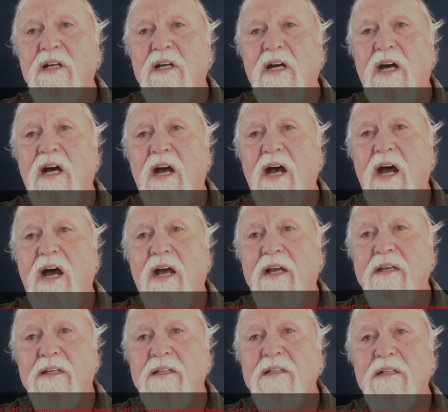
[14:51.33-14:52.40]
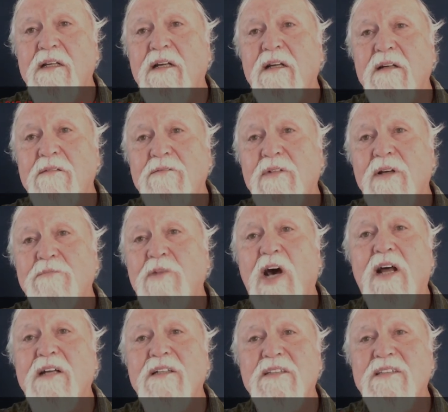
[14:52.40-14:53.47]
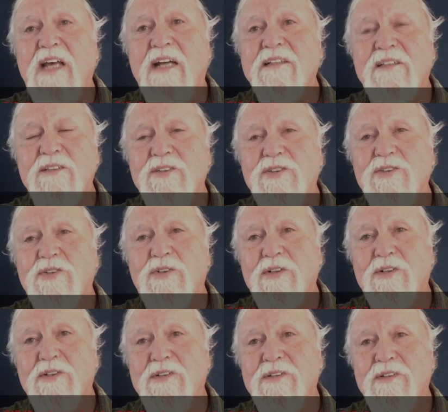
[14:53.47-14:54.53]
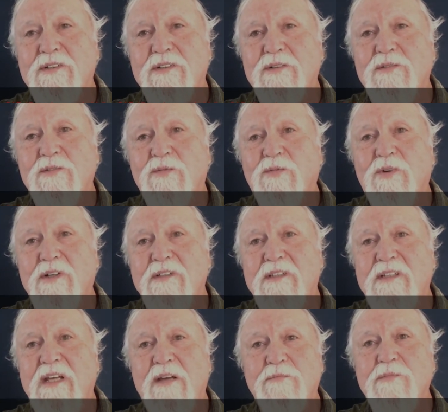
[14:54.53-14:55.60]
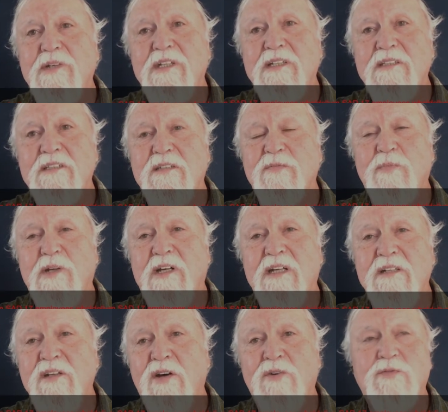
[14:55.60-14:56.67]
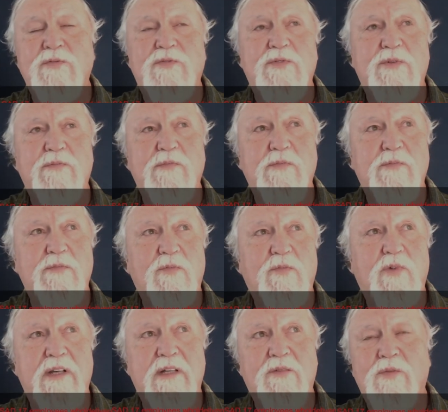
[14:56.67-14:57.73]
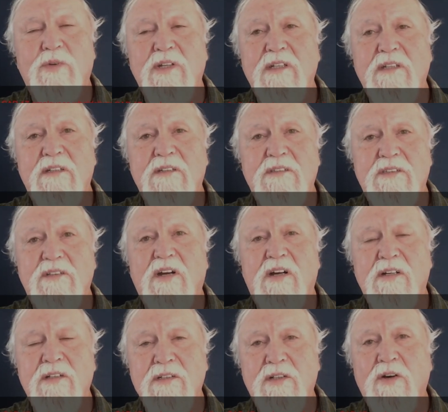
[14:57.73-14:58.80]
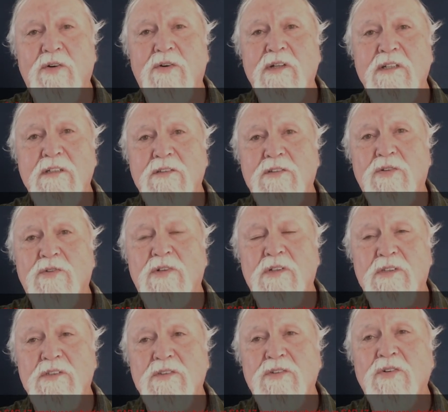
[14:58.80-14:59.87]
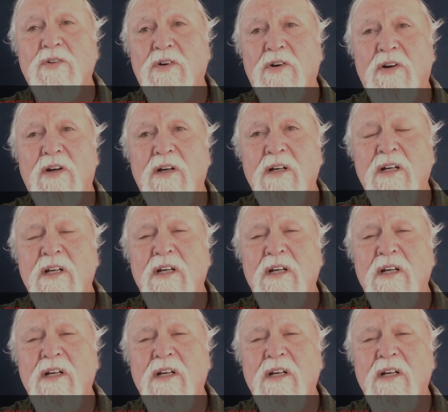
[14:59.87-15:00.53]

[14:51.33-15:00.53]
I am not exactly sure what that means, but I know from when we started going door to door